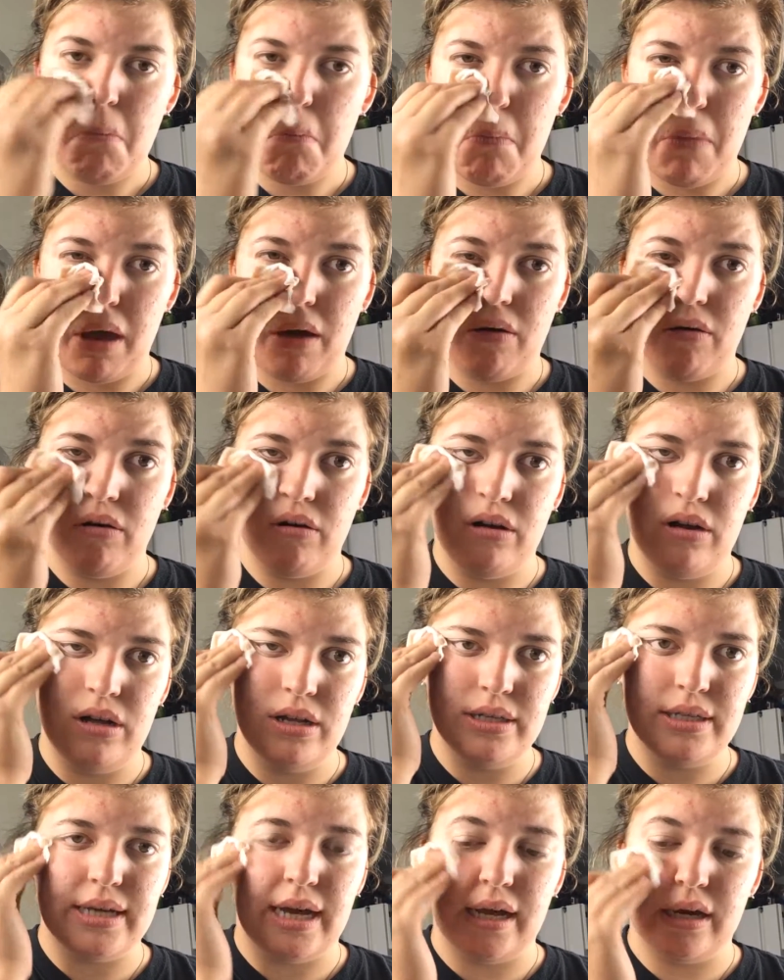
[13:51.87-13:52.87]

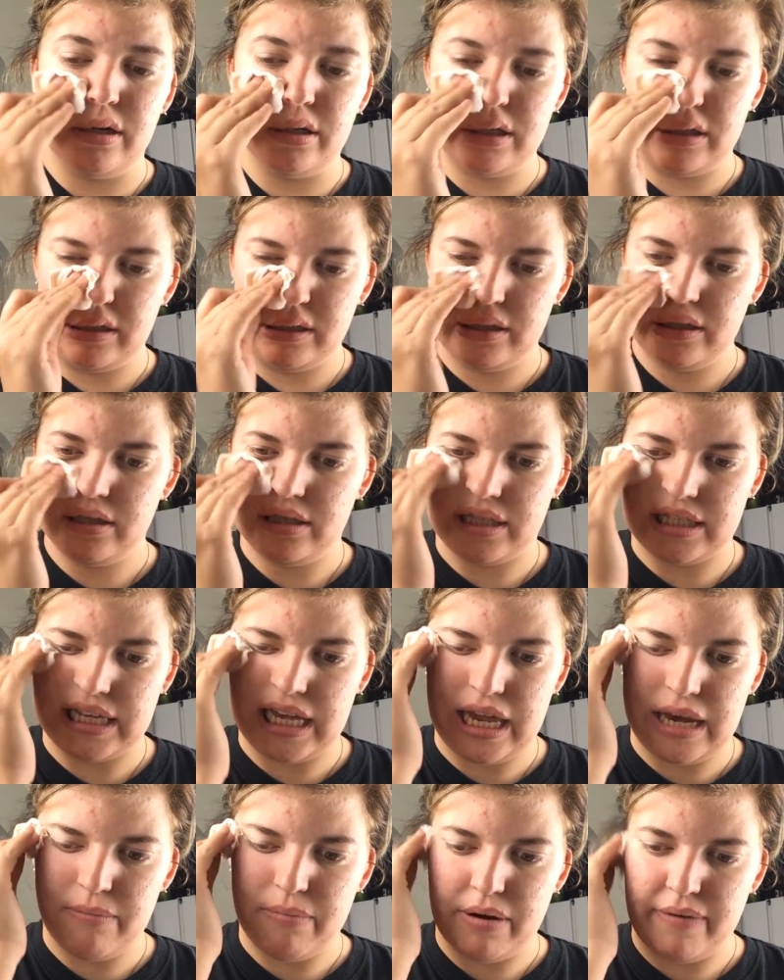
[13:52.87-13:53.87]
Mineral Touch
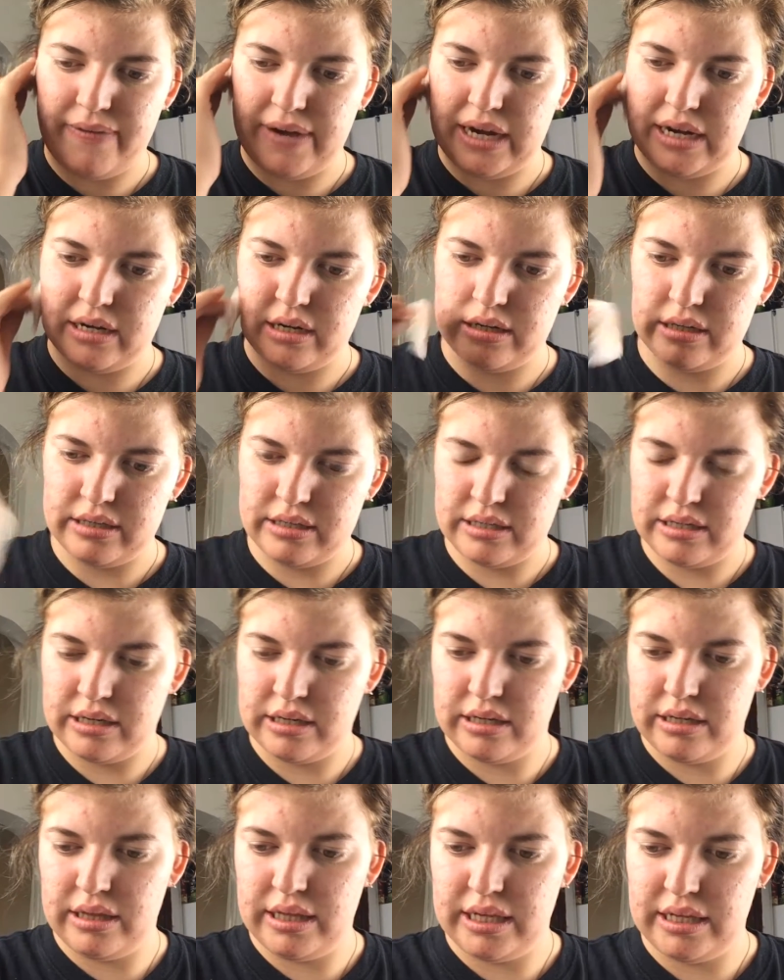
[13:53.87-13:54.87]
Skin Perfect,
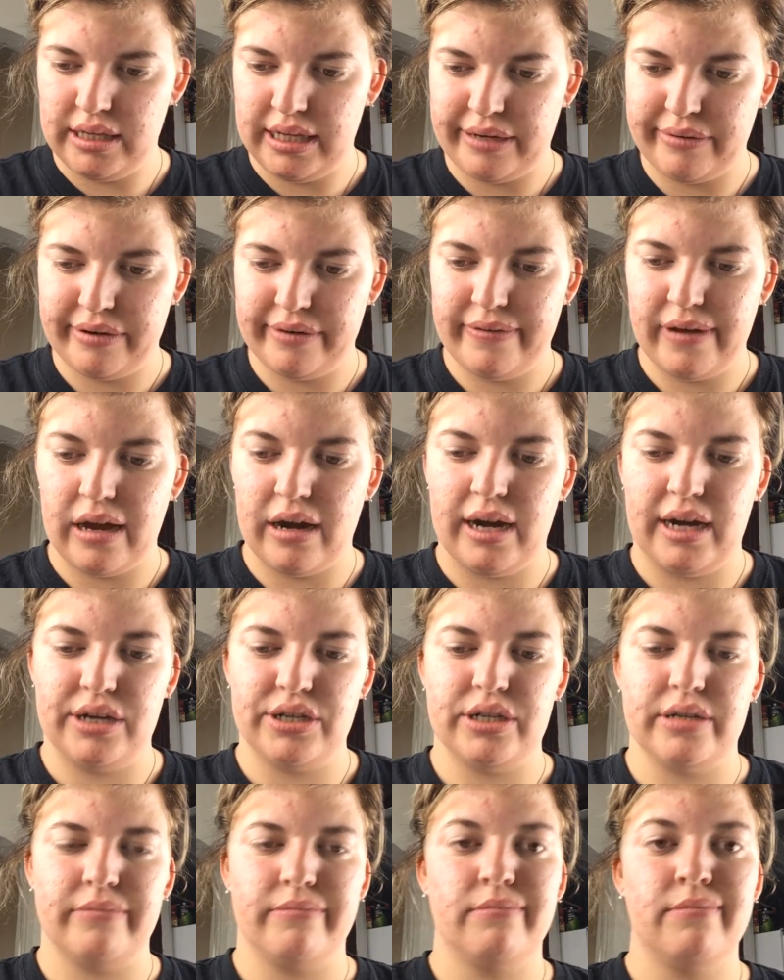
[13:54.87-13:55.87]
or the liquid
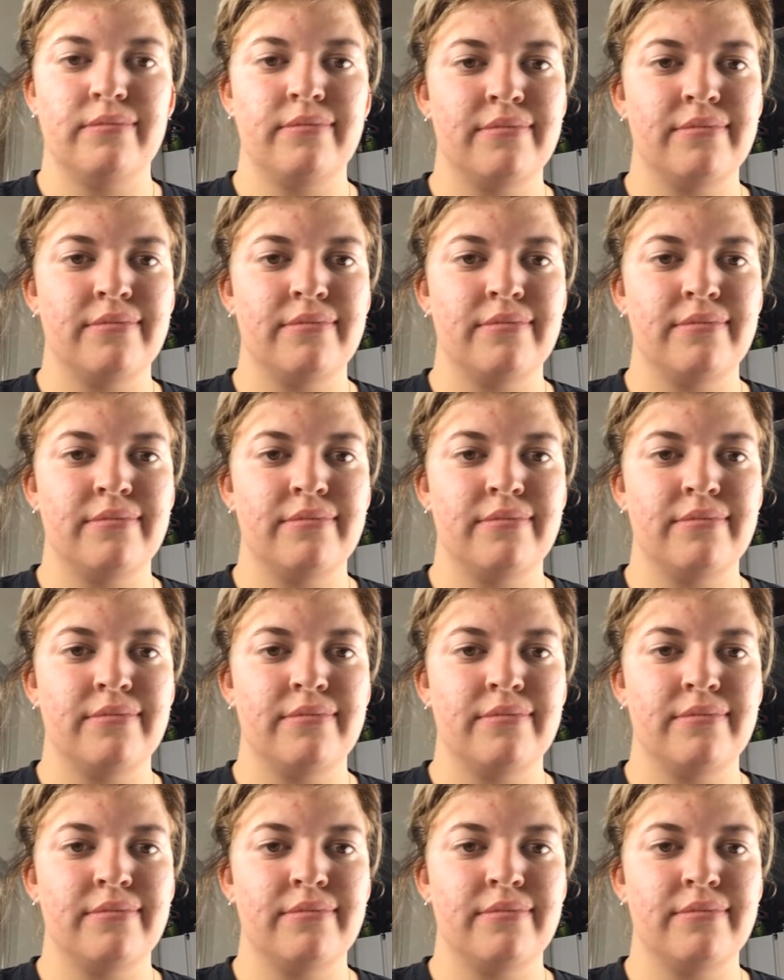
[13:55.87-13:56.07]
foundation,